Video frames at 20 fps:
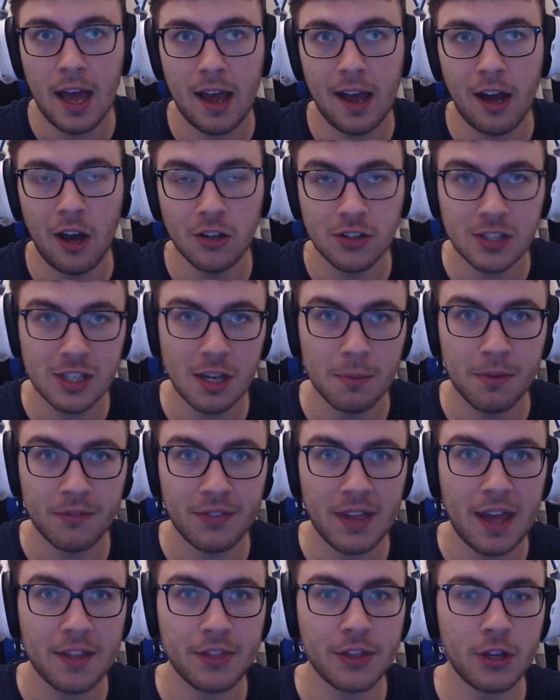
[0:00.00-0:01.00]
On top of
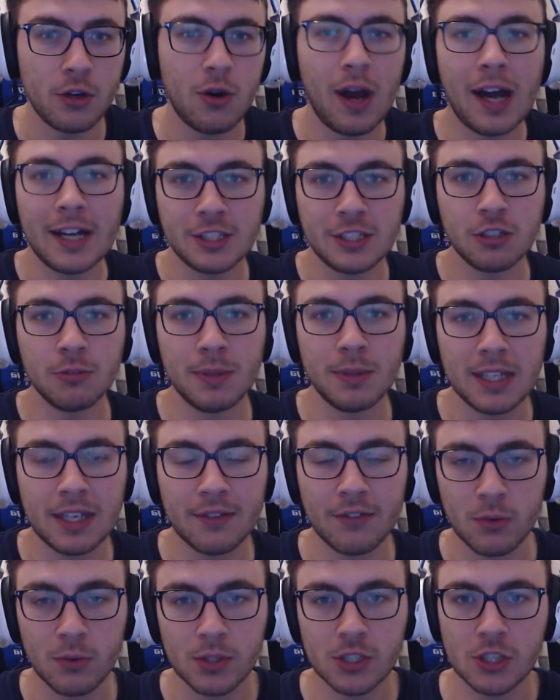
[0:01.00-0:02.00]
that, though, I do
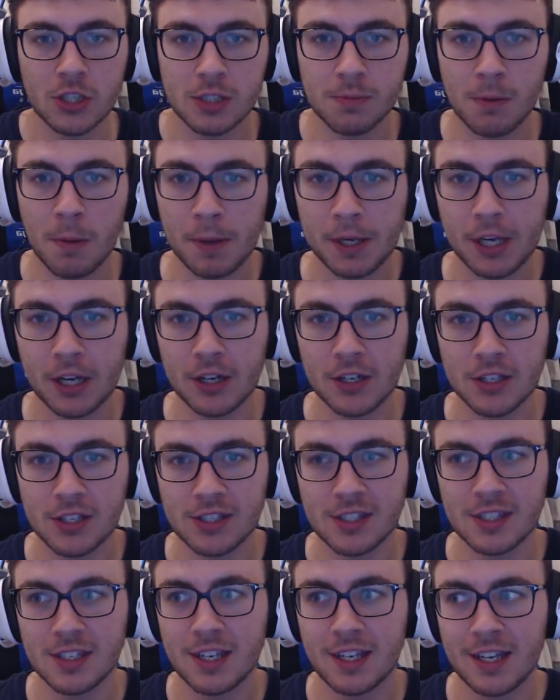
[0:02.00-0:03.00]
believe it was just
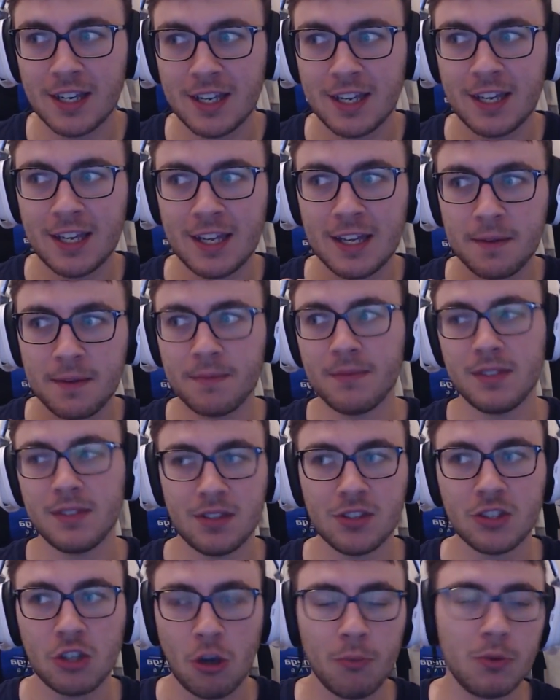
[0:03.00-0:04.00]
because
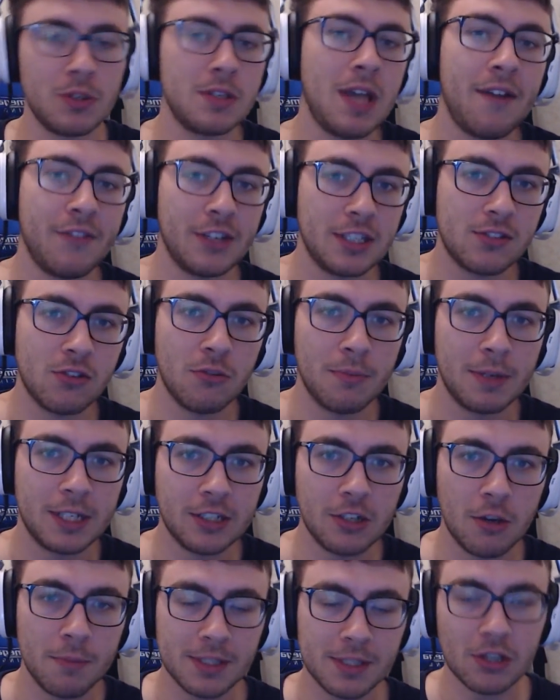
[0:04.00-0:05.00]
Scump was having so many
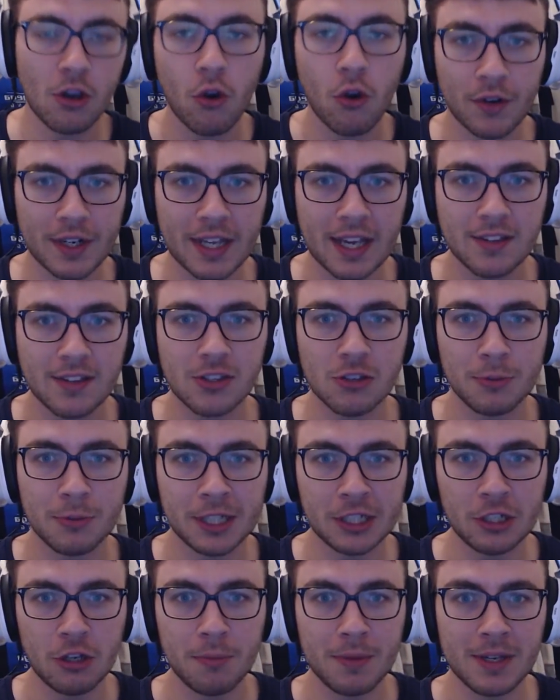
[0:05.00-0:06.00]
numbers. He already had so
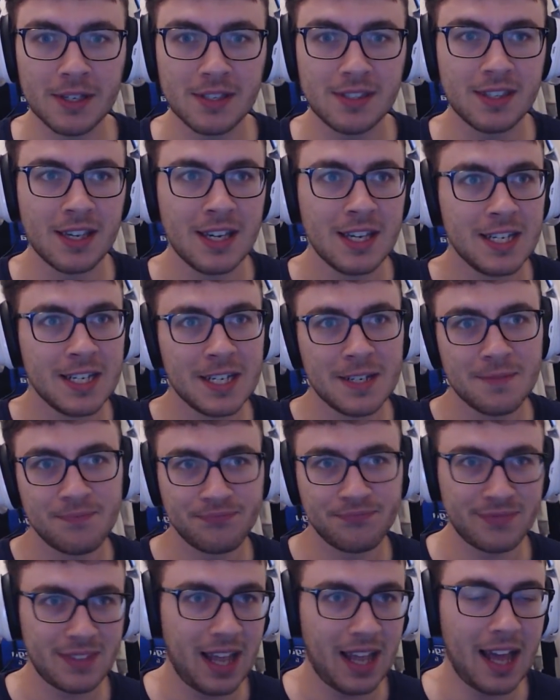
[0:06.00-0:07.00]
many numbers.
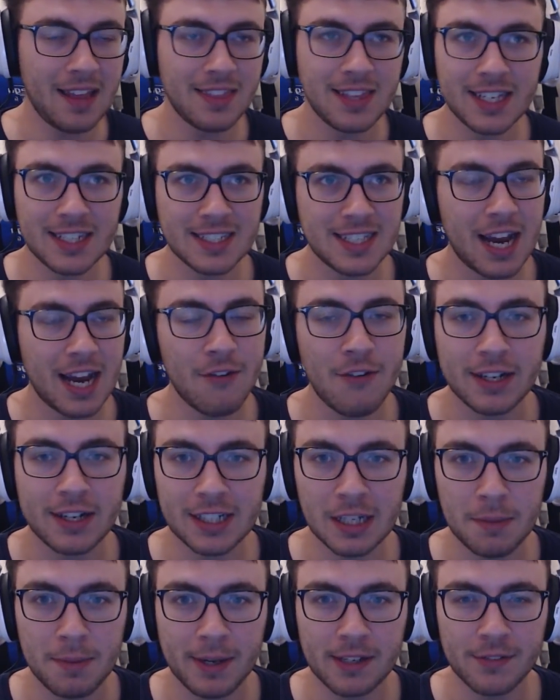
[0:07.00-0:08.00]
I think it
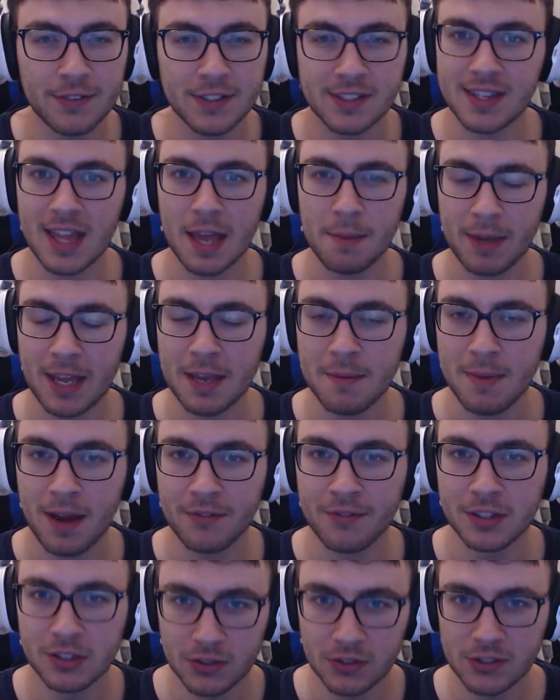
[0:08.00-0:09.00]
directly benefits them, him
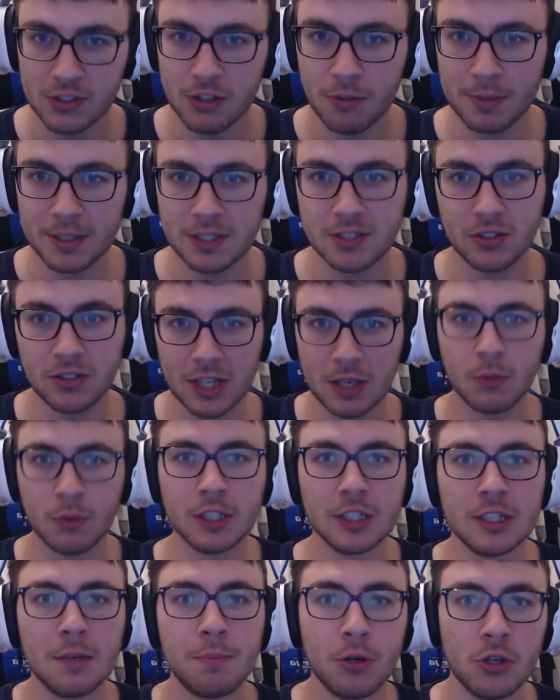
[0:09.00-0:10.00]
having those numbers, so they
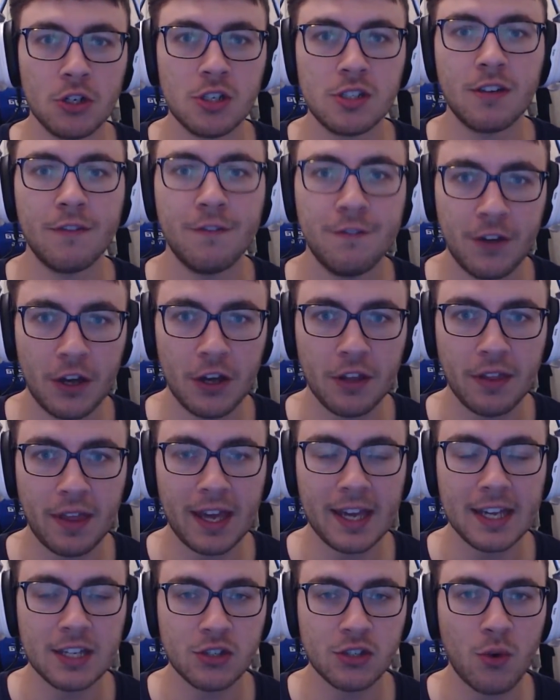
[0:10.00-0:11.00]
wanted to push
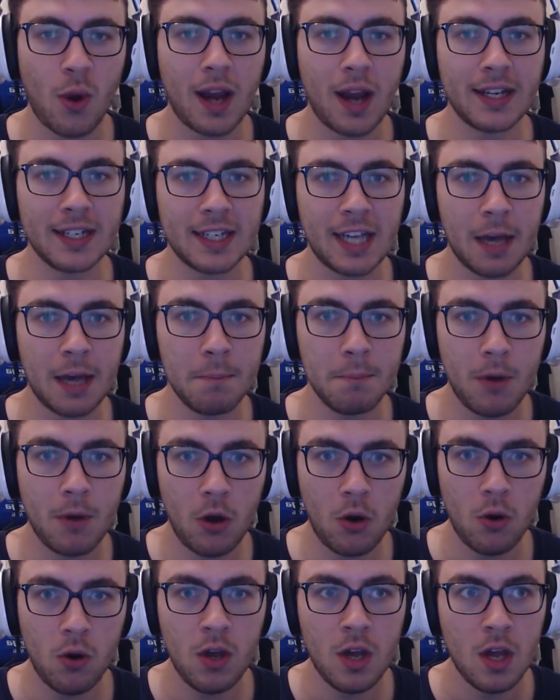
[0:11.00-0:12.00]
further and try to get
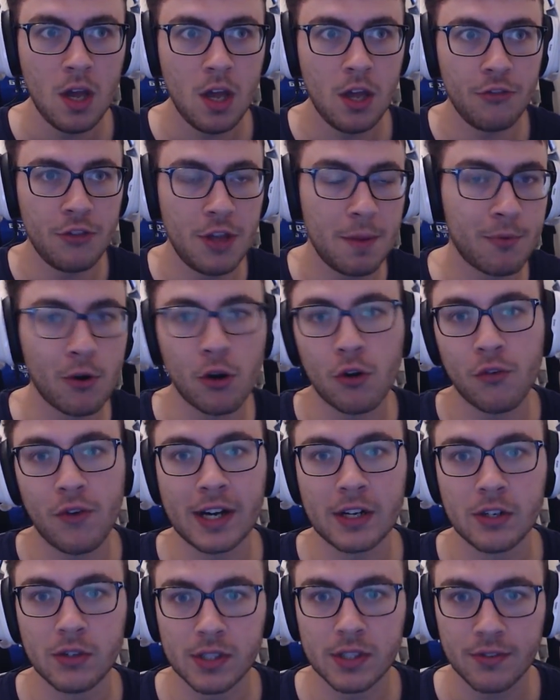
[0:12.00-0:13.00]
more. They broke
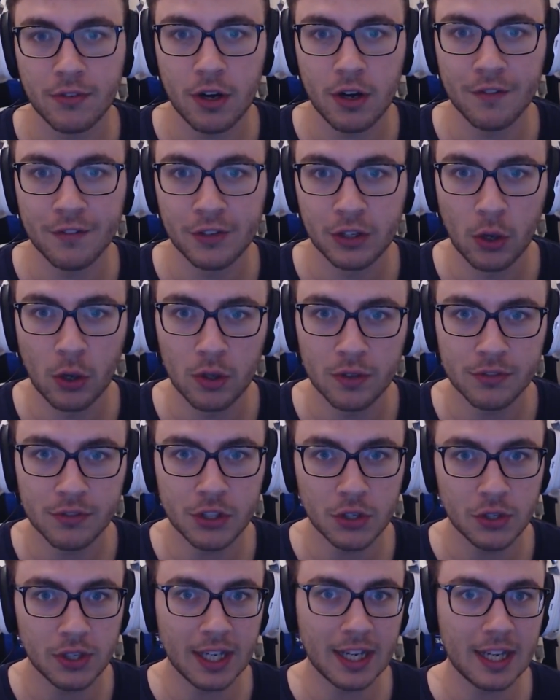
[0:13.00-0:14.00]
records for it for Call of
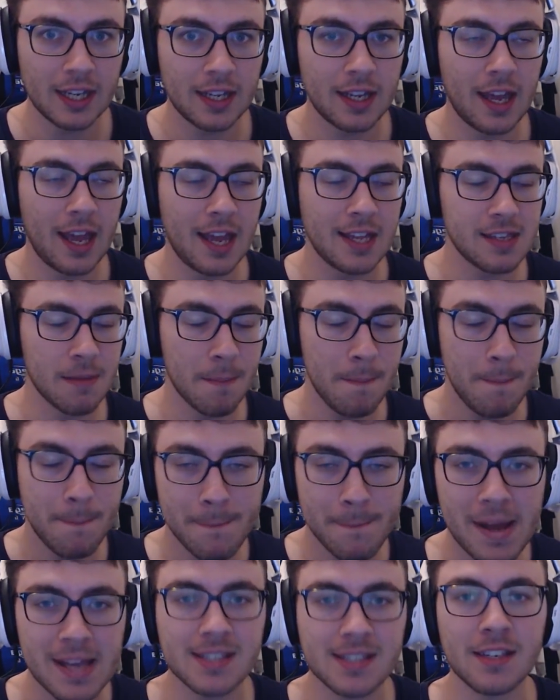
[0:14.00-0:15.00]
Duty. It's a
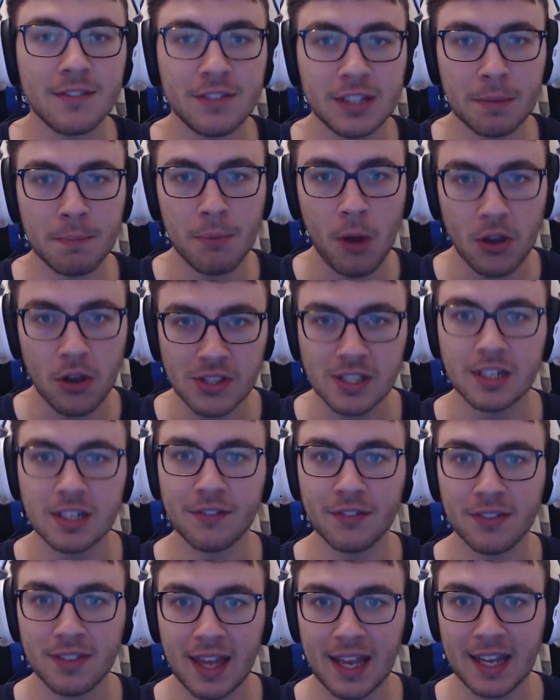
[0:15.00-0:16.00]
massively
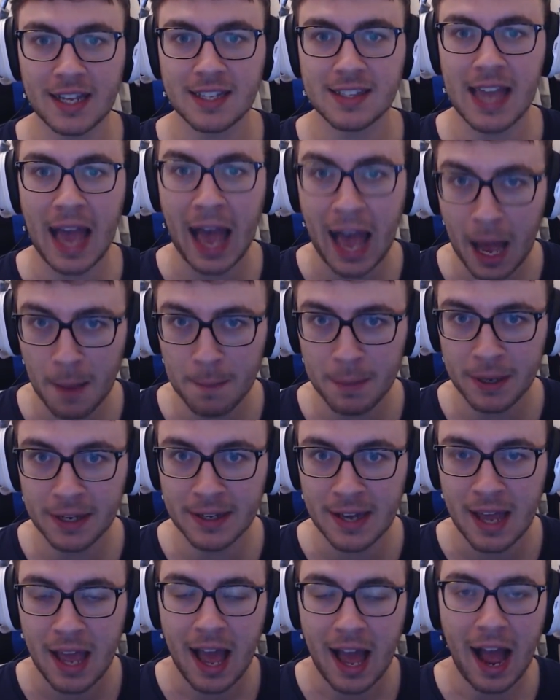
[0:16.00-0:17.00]
positive thing to
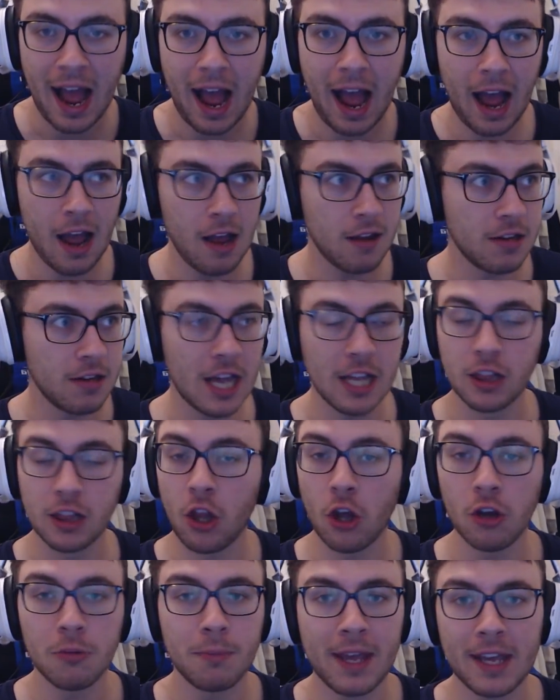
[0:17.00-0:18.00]
happen. And
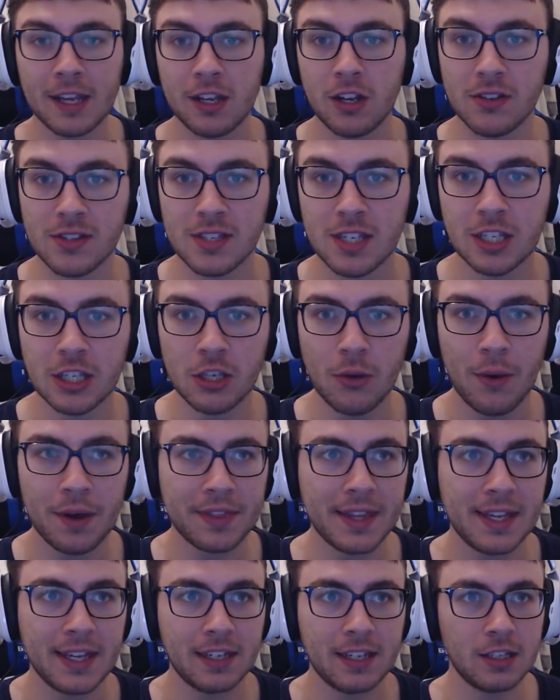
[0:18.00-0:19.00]
long may it continue. I
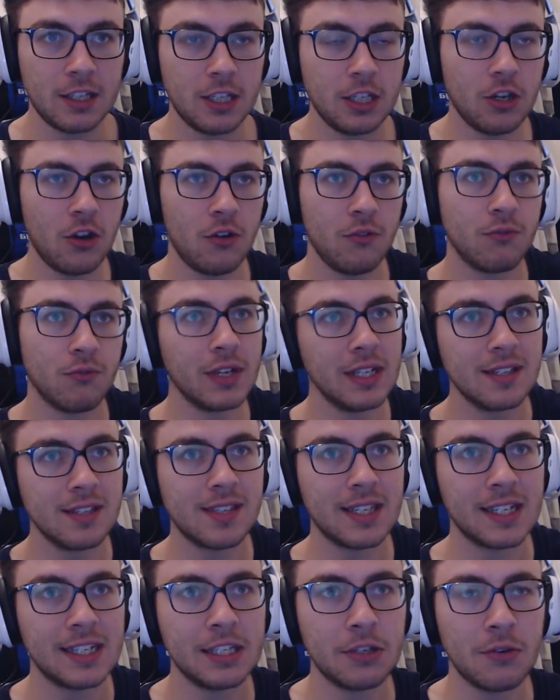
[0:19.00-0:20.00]
think, you know,
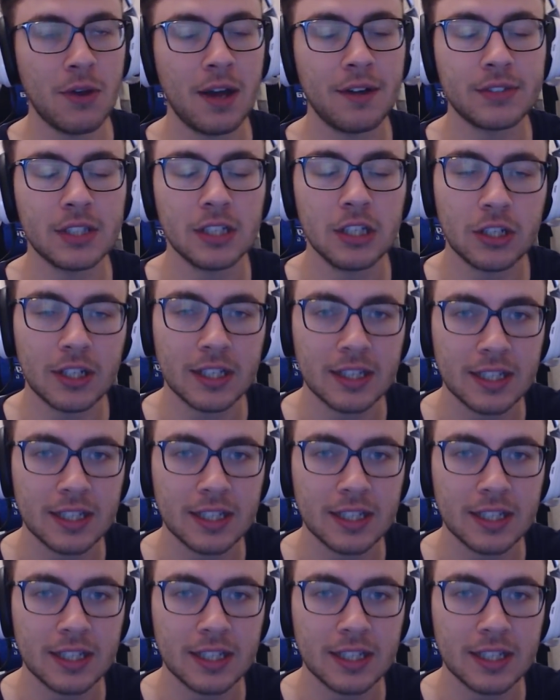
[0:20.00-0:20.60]
realistically, you have to look at